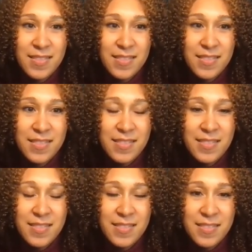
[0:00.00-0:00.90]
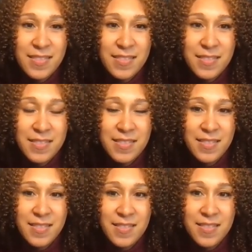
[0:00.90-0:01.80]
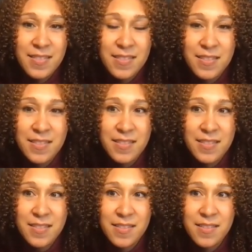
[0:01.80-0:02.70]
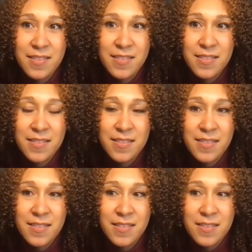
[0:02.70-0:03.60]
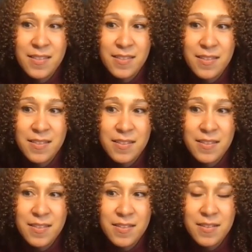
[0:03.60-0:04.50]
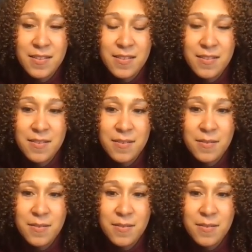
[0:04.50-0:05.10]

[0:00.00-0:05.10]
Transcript: This person isn't speaking.